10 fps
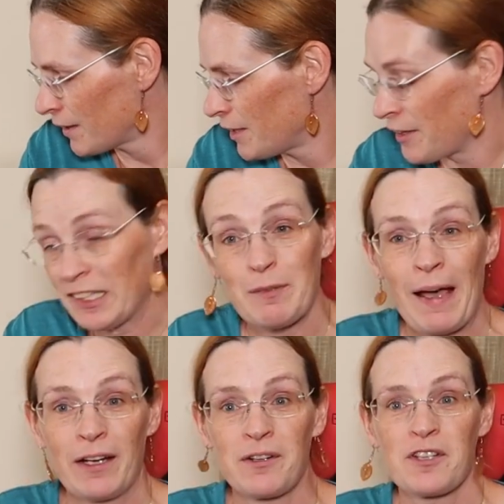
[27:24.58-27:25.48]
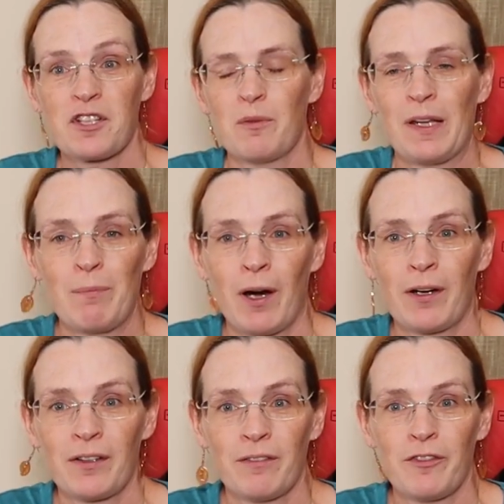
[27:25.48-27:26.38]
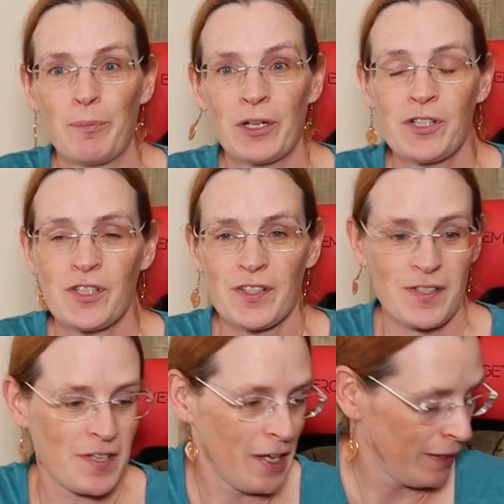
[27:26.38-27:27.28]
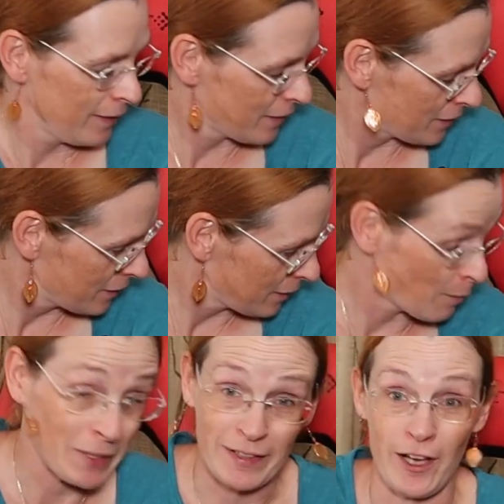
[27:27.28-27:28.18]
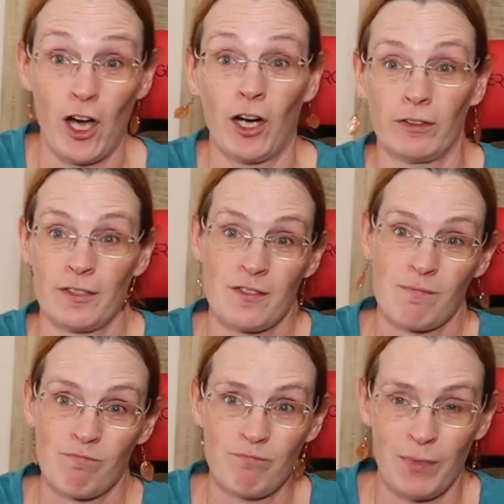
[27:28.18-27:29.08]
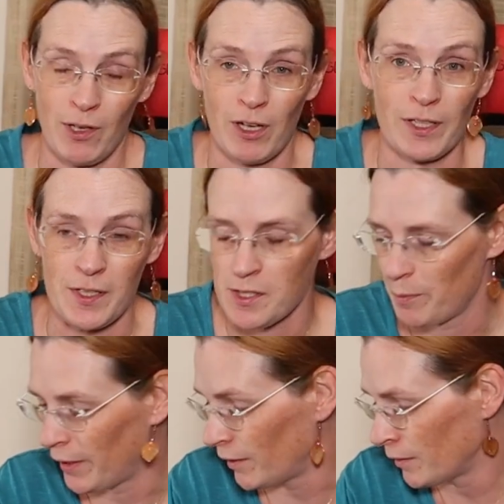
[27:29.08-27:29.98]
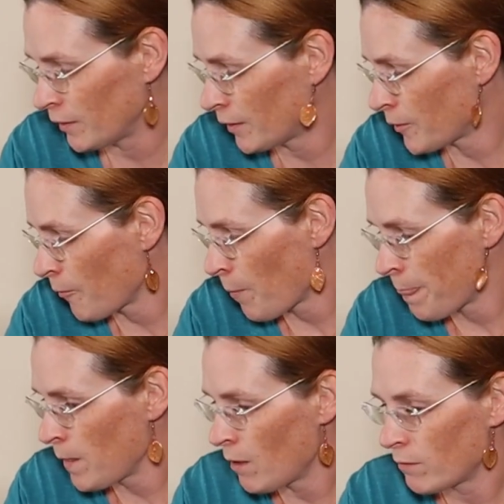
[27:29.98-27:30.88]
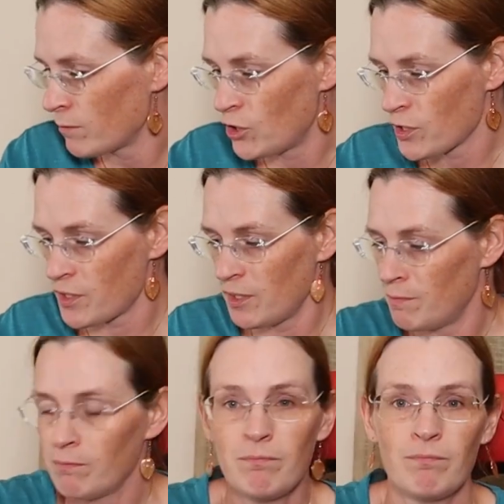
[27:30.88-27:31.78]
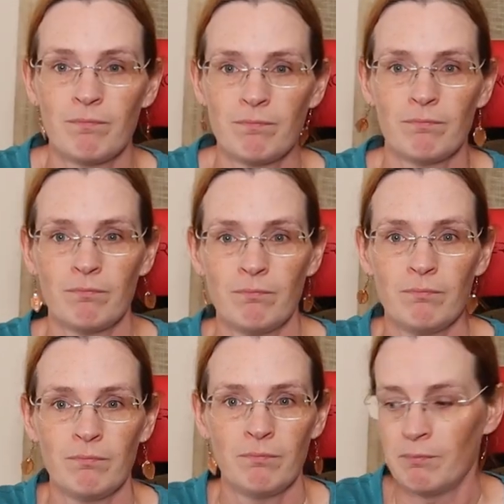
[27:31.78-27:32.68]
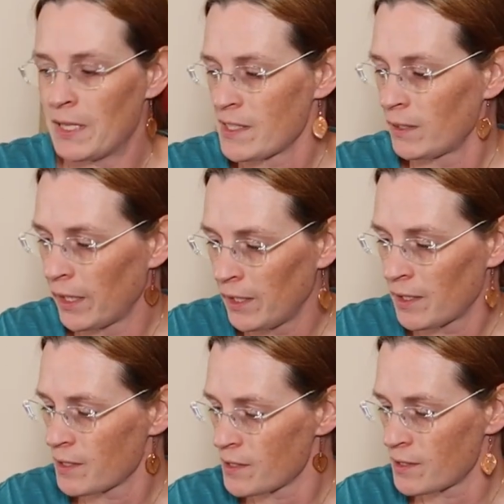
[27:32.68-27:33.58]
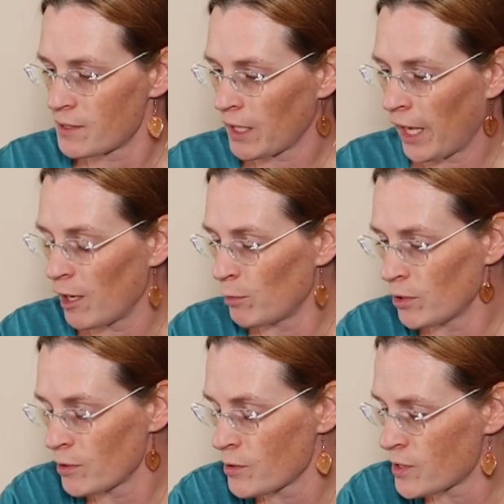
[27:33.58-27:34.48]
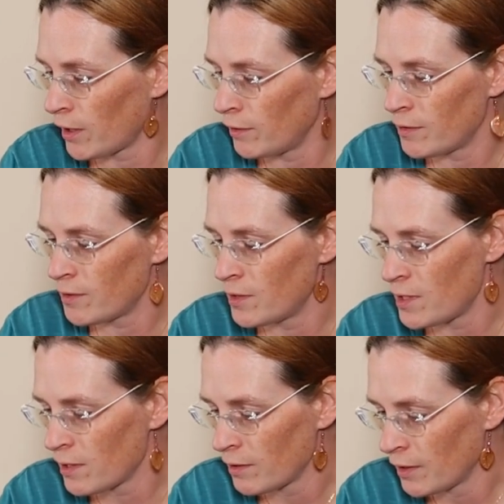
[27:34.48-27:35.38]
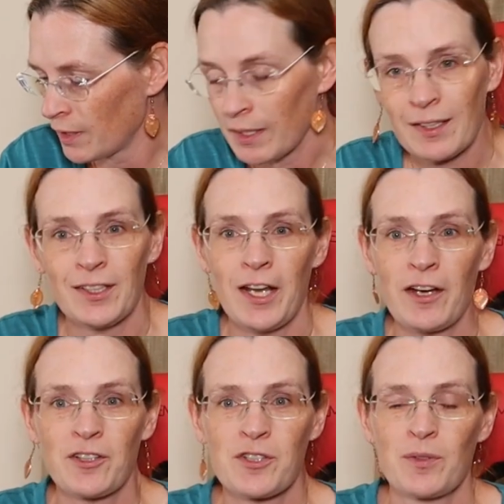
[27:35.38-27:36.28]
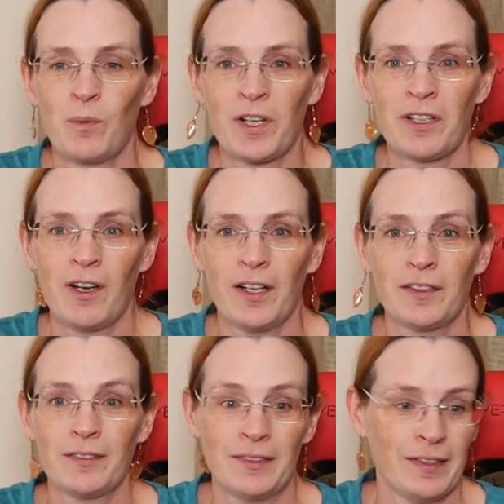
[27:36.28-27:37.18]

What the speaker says: You think the batteries are the big part of the purchase. I mean, they are, let's be honest, but just in miscellaneous cables and connectors and whatnot,